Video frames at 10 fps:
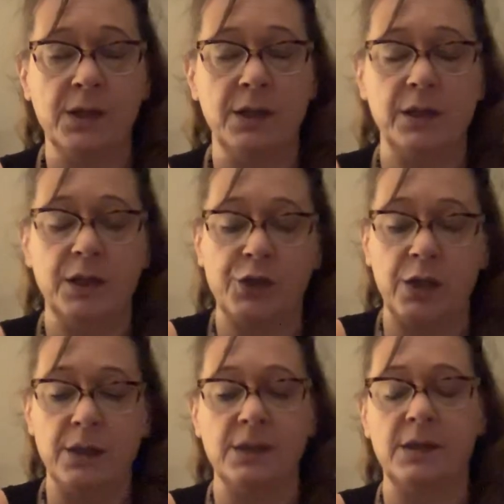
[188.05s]

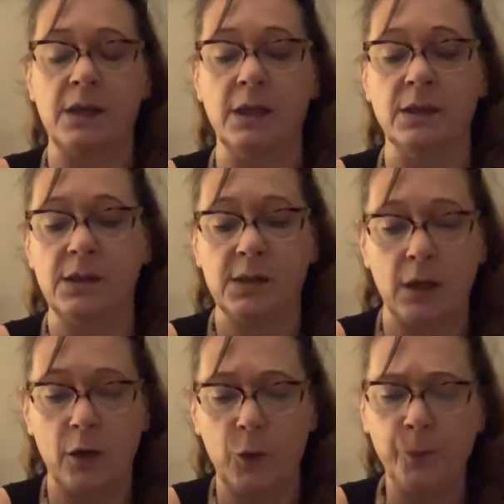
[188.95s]
conditions. And
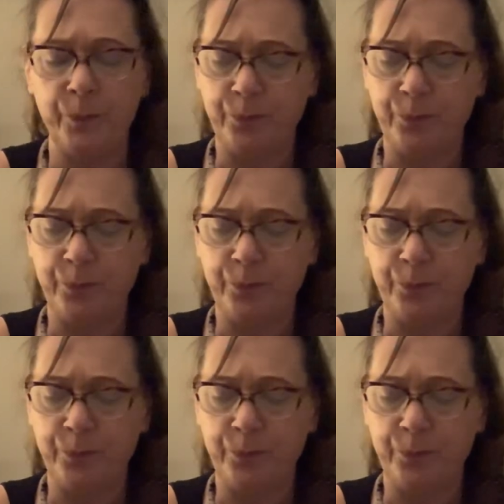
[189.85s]
so